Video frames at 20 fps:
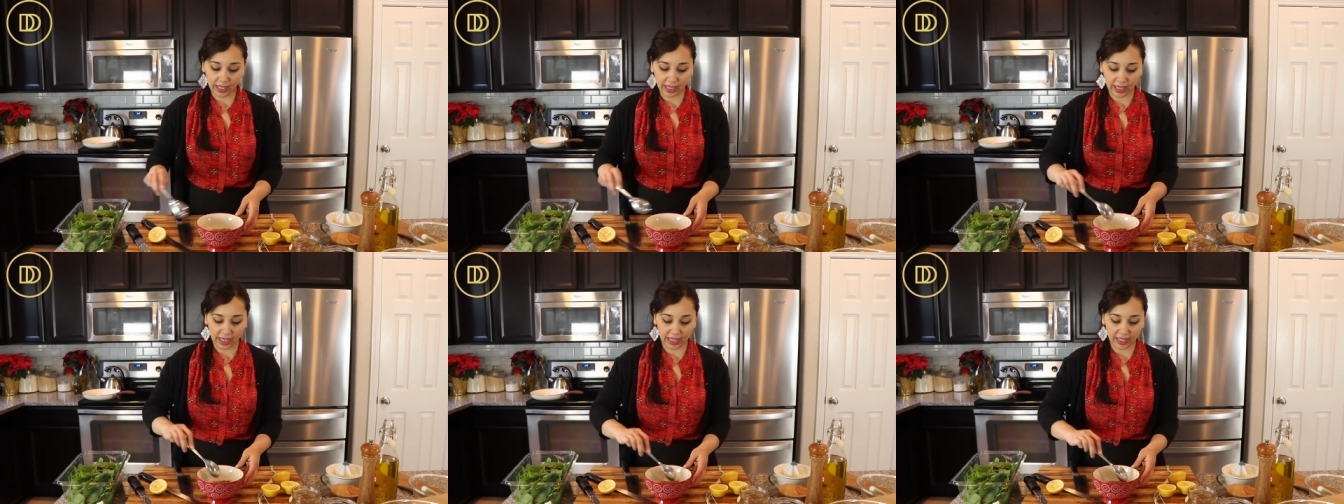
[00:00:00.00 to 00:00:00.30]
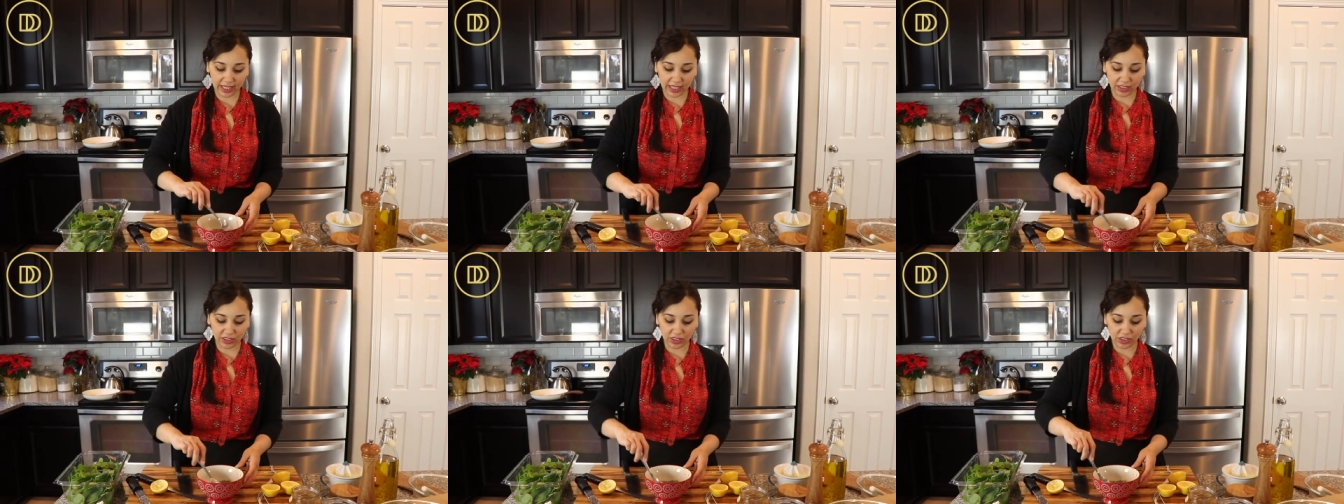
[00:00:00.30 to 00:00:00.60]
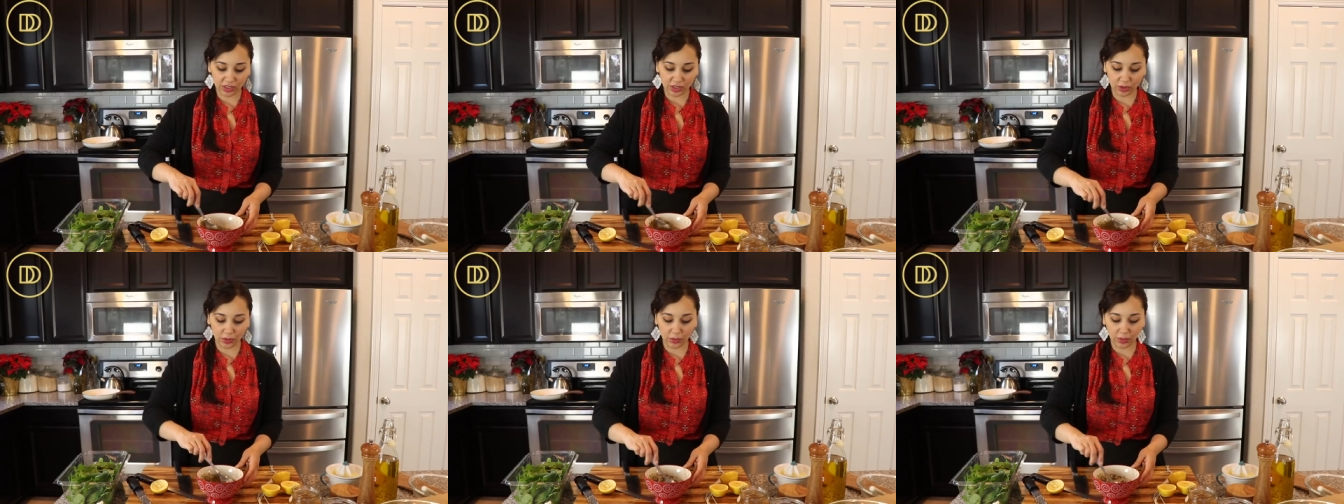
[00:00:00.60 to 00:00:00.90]
and I
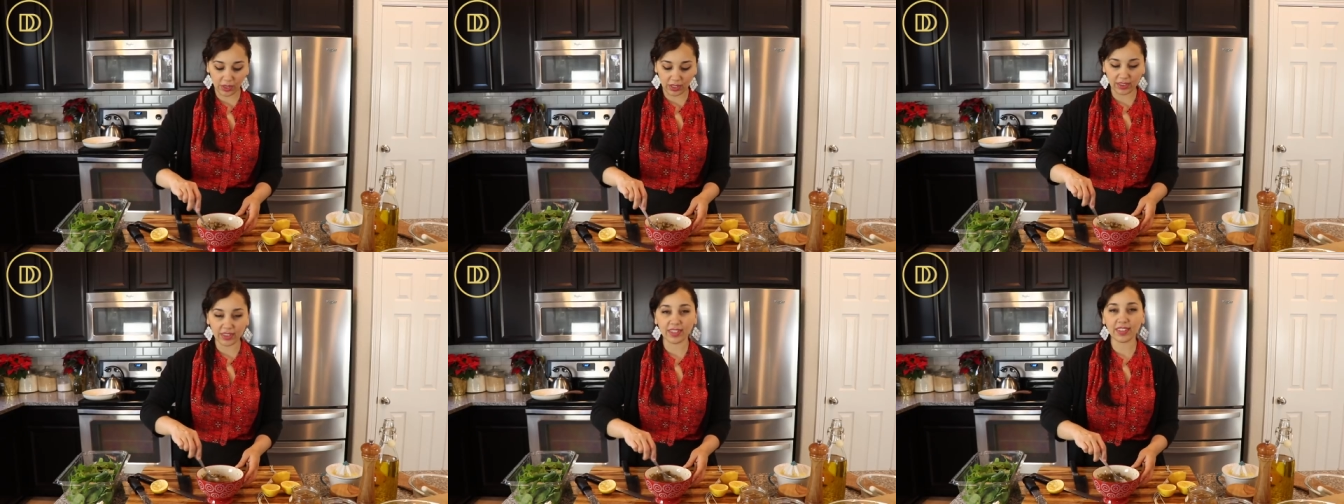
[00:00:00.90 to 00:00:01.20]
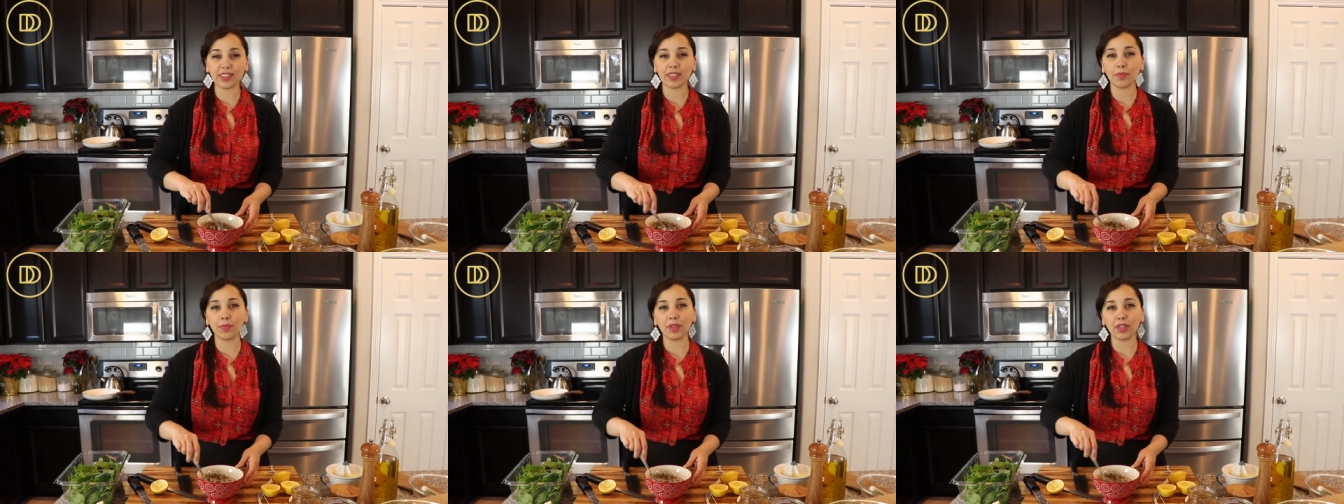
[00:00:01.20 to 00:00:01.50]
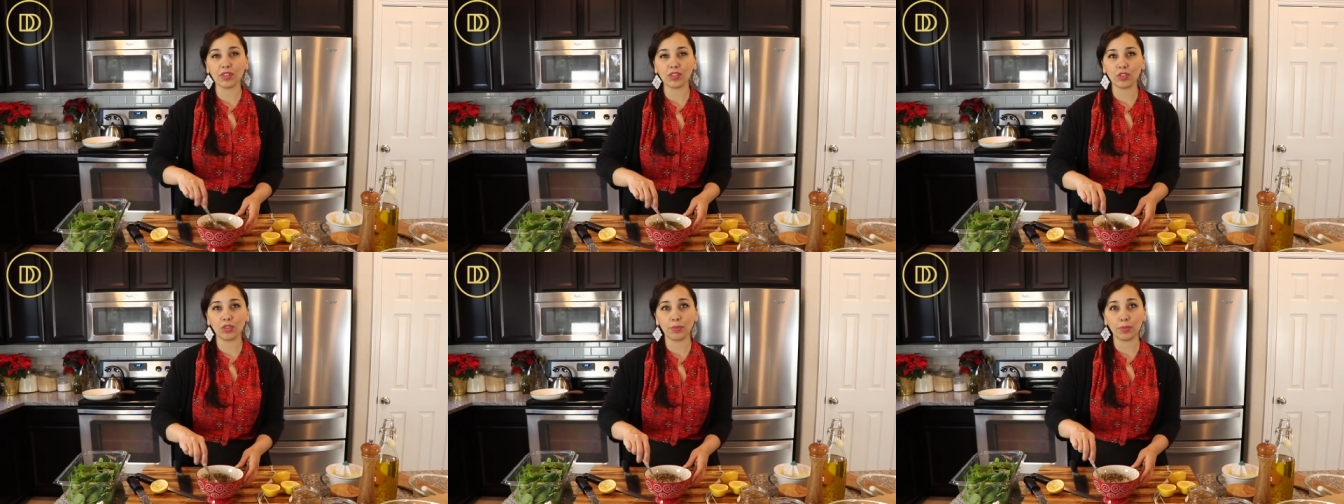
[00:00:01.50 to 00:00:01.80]
just don't want this to be
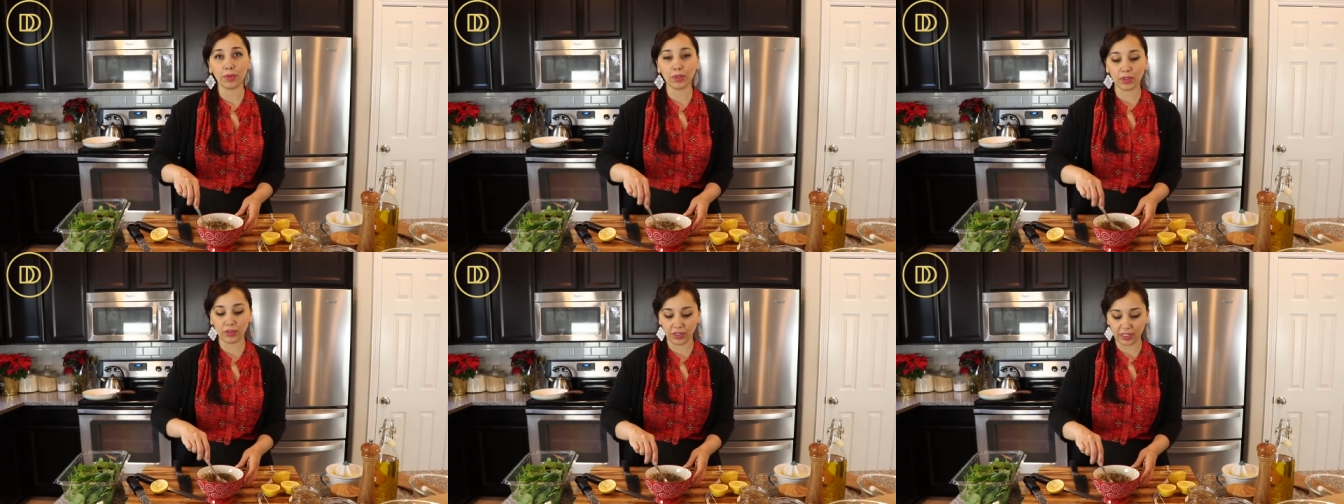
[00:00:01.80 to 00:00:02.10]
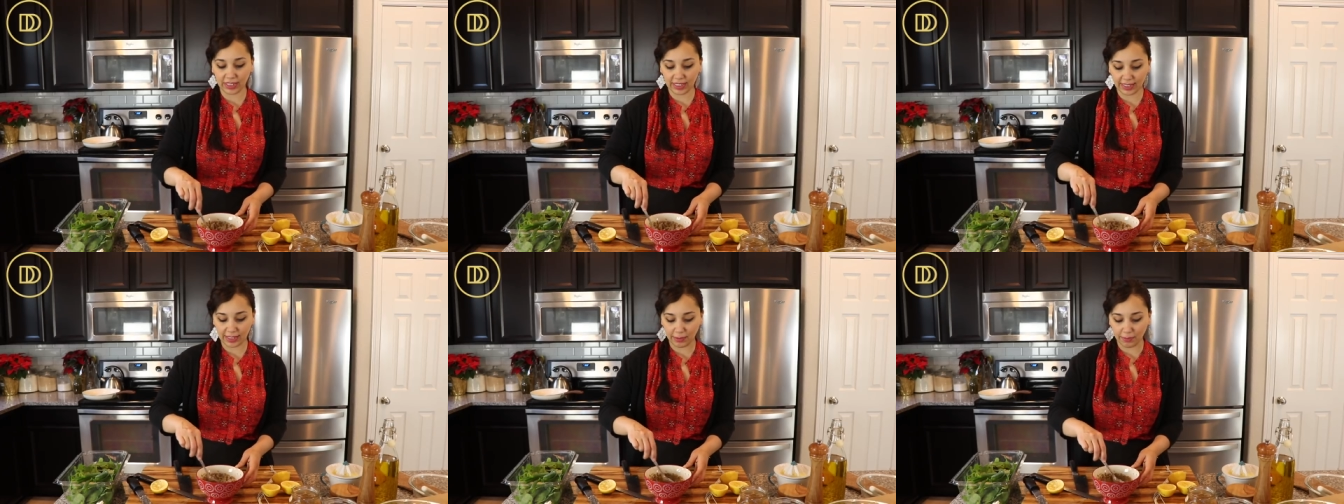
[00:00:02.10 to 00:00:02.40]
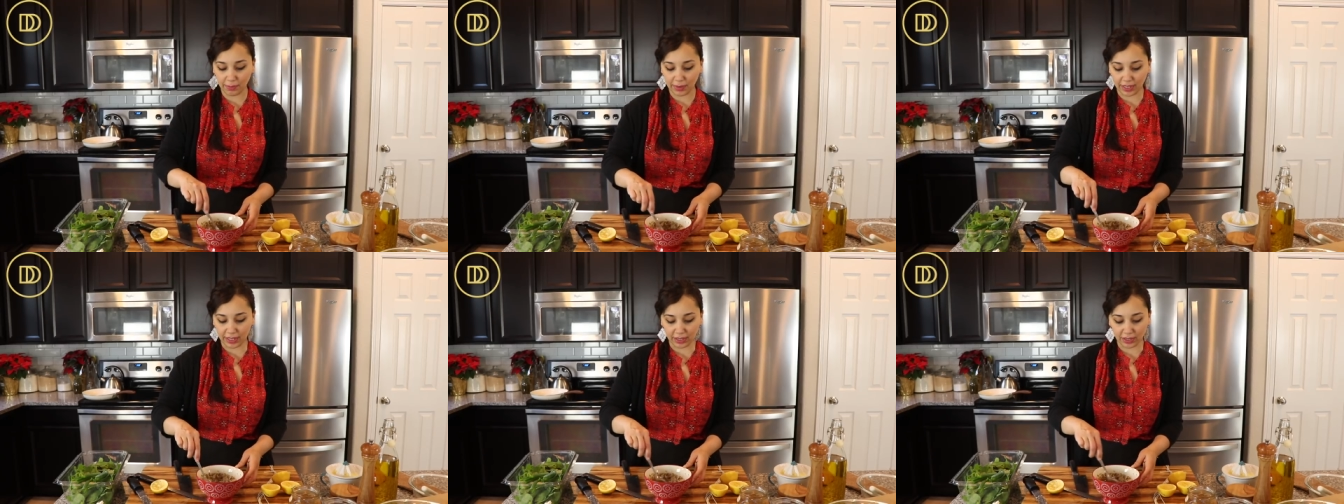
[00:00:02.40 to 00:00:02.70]
a super greasy
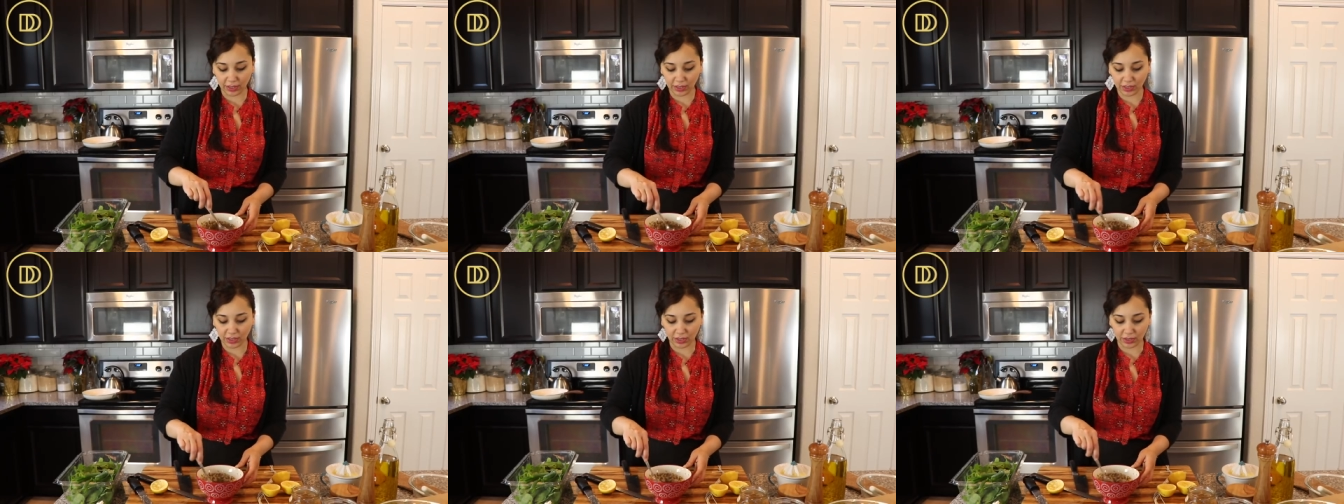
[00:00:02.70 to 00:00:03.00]
meal.